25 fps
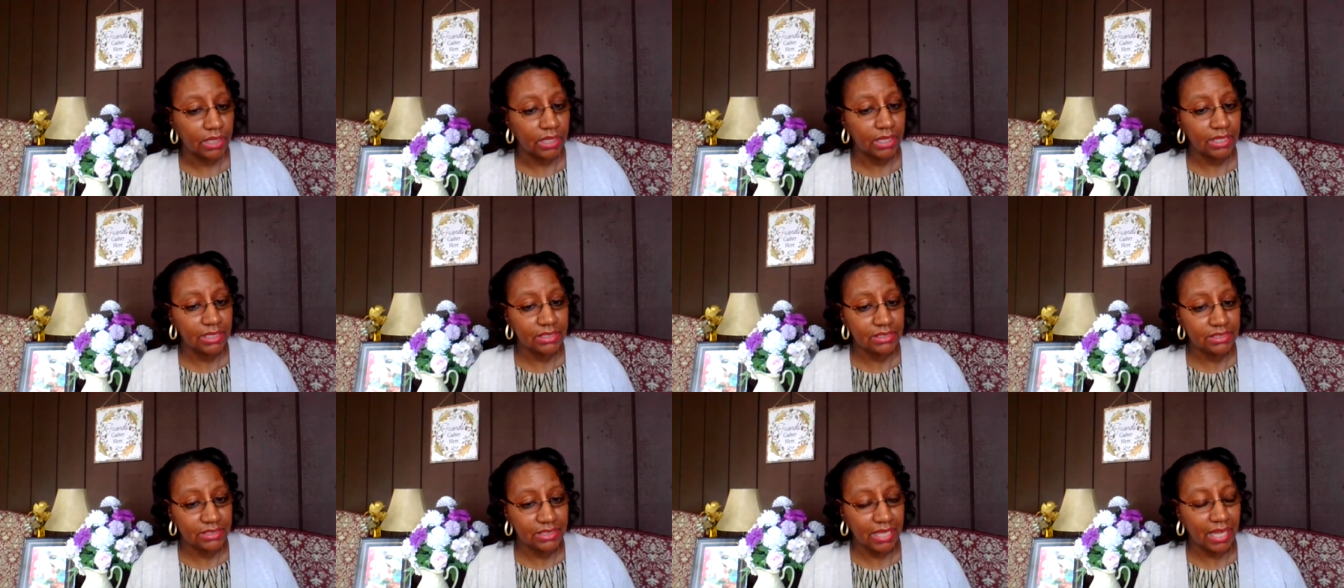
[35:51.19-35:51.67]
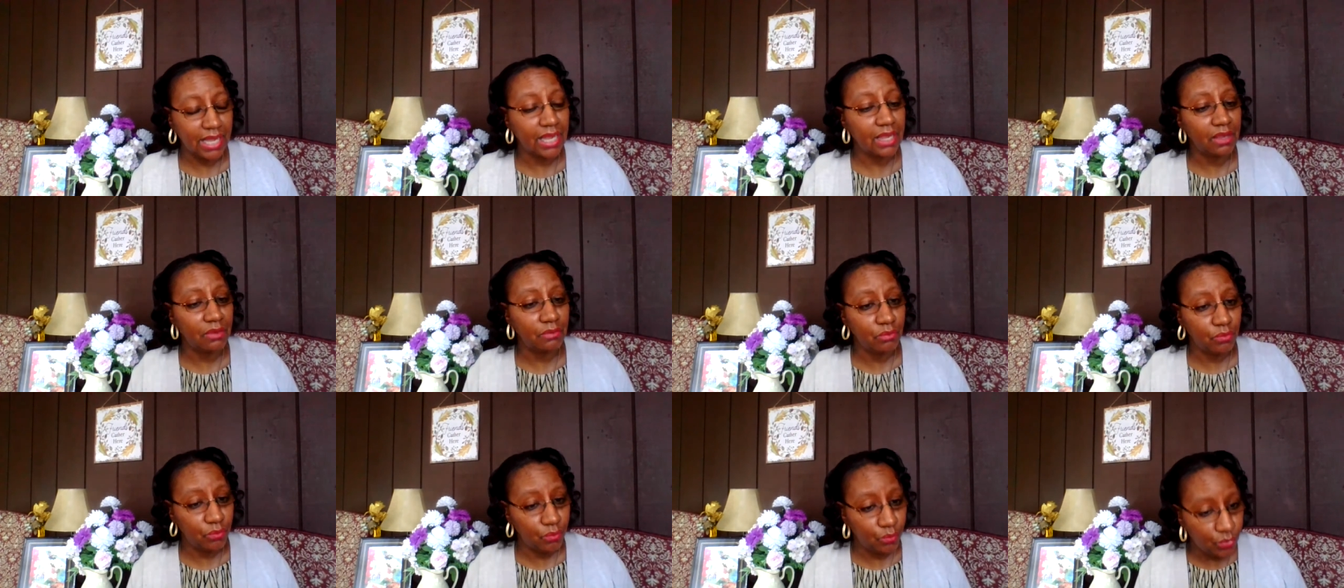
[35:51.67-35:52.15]
He's
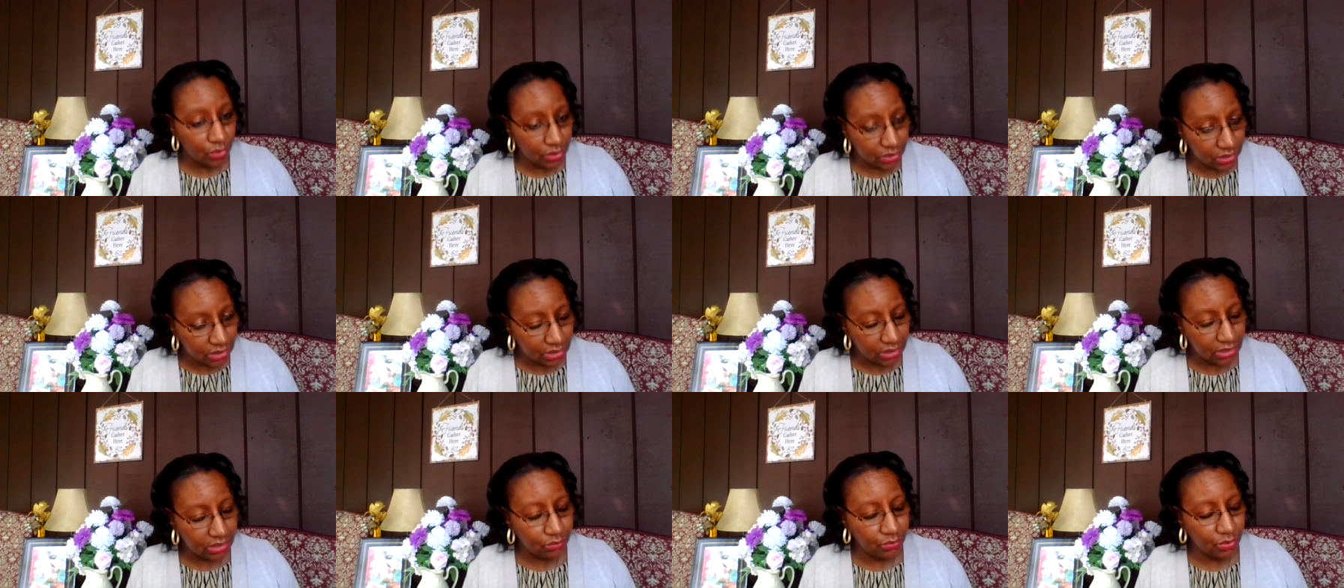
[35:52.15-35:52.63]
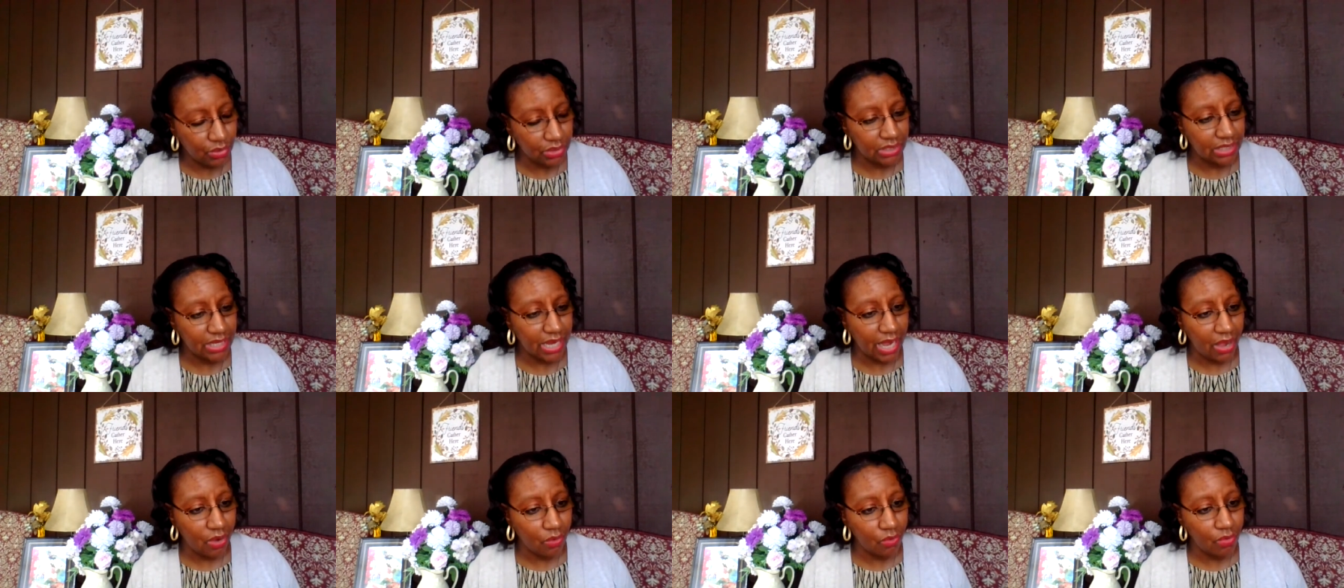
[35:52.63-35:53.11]
saying what the, what
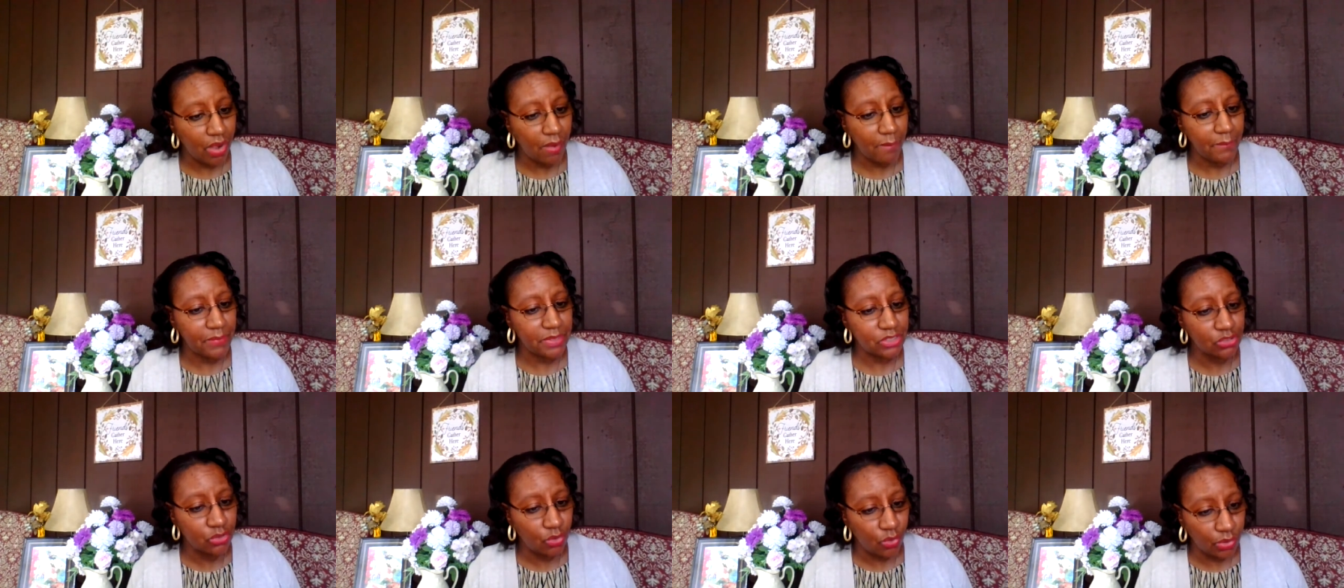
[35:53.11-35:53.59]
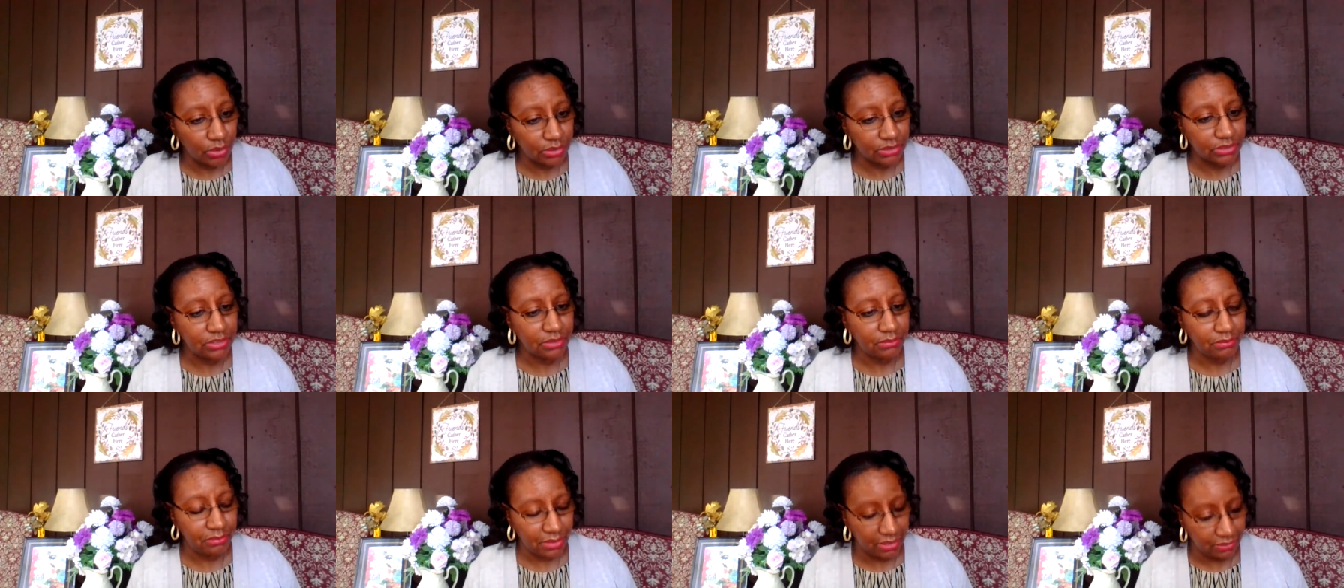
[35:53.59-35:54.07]
the outcome is going
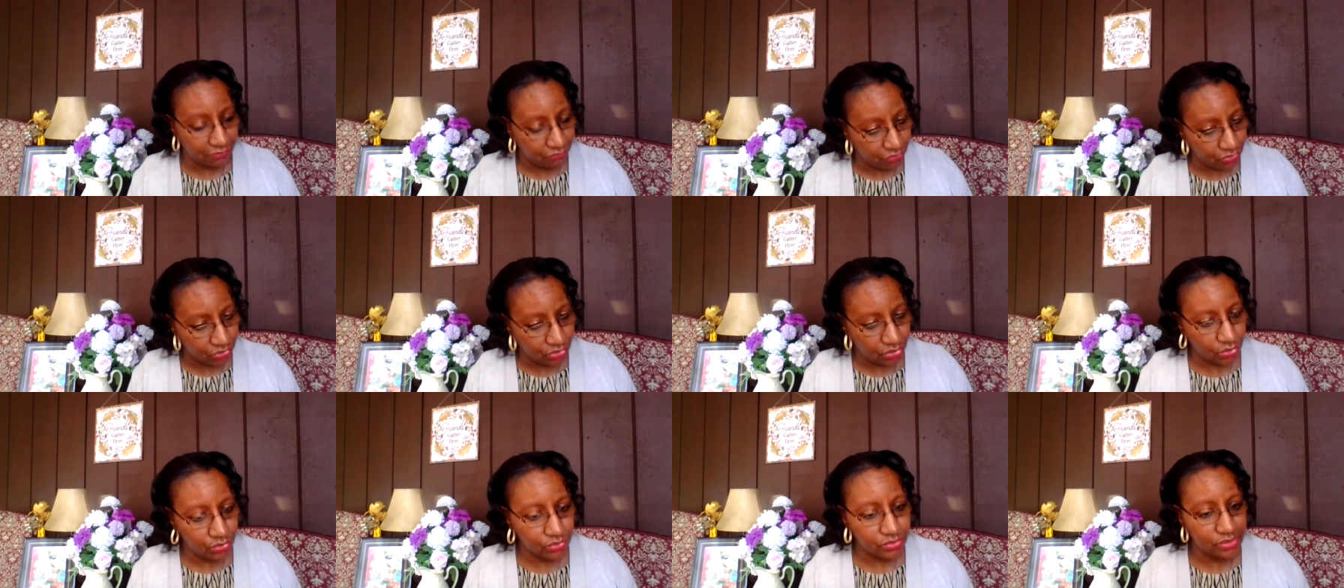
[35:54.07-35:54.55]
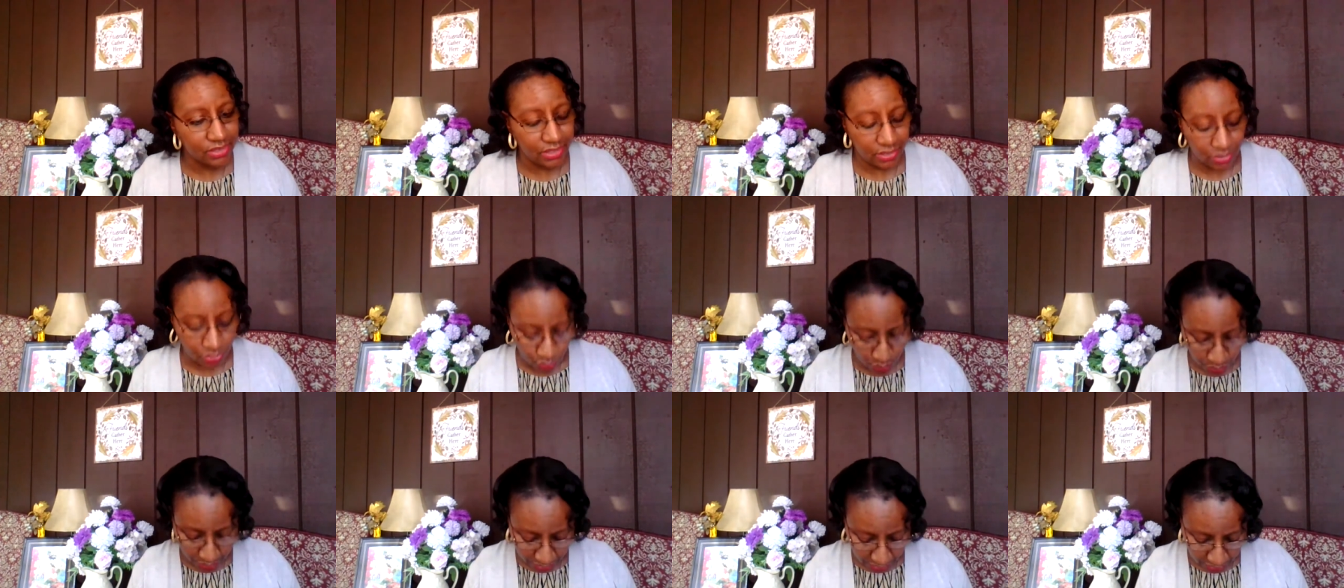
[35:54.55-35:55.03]
to be for those that
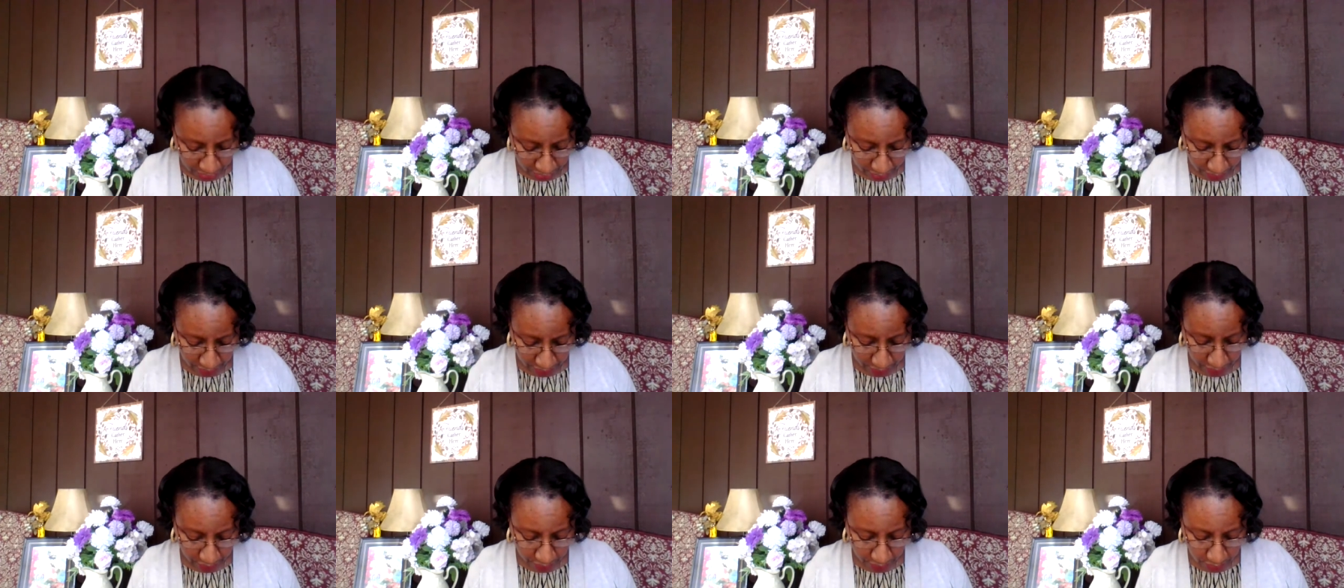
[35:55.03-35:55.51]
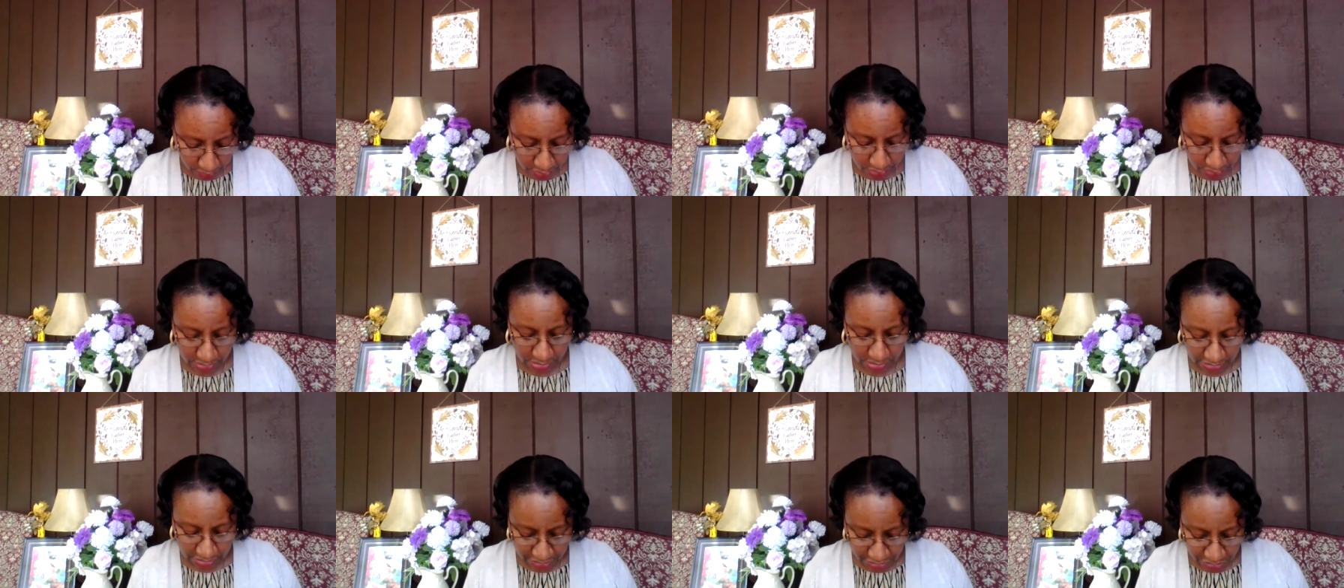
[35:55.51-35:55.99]
are wicked
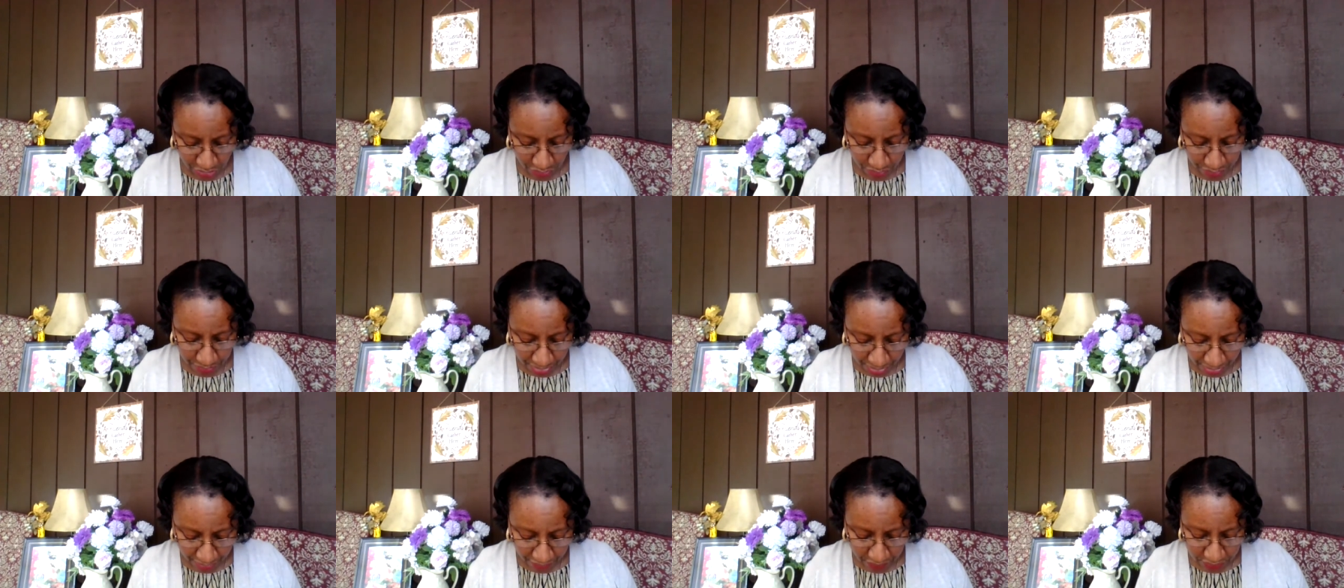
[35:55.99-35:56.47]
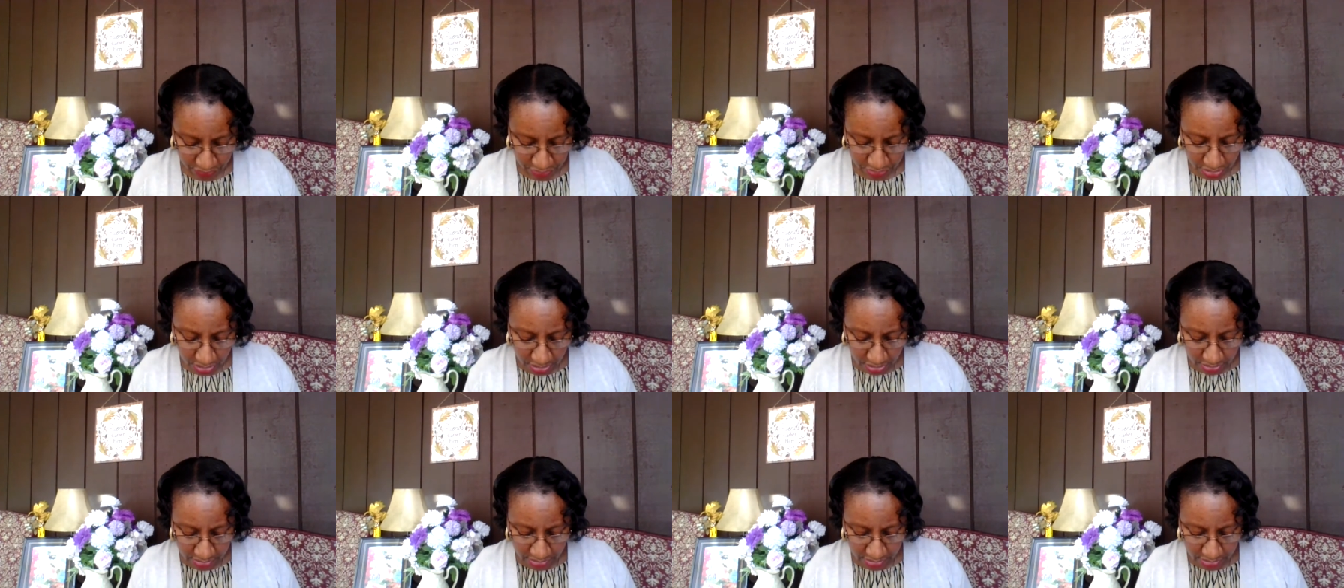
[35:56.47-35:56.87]
they shall perish.